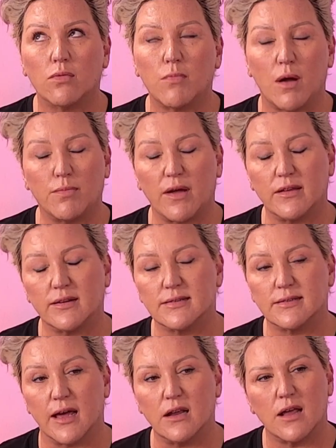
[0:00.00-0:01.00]
Think my brother it.
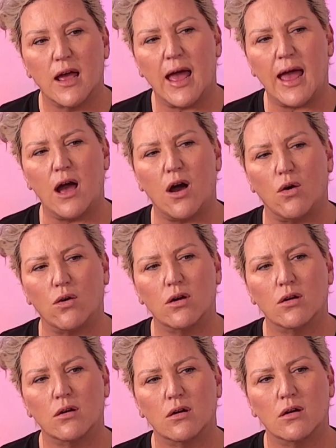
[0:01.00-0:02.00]
does that. How?
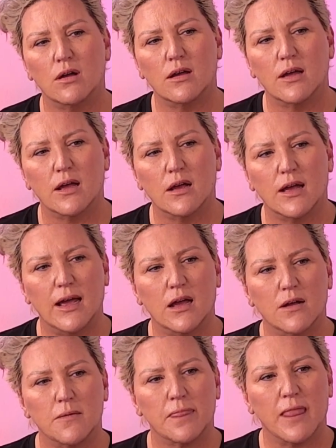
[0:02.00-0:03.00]

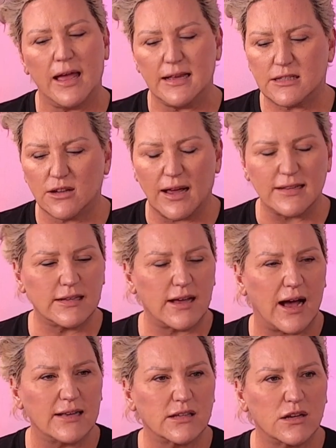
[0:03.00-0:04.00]
AI. He still has
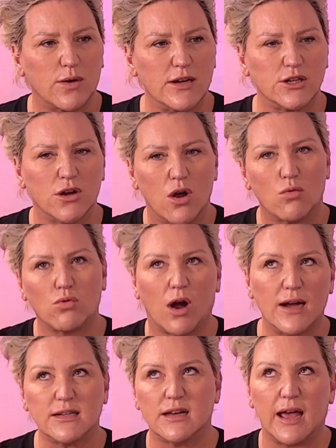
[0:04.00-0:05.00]
to ask it a question.
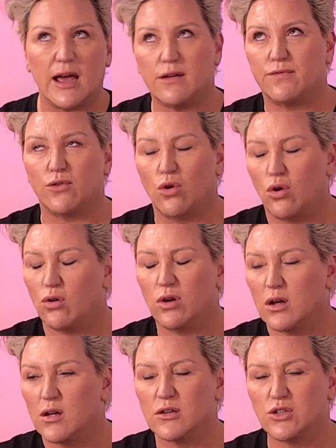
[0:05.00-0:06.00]
Write an ad for
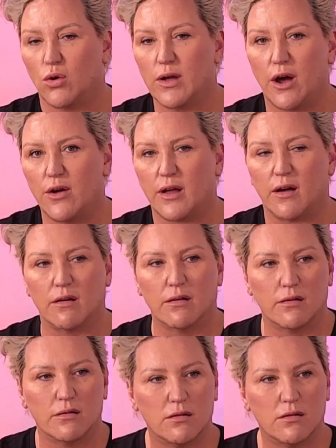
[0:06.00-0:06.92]
Toyota.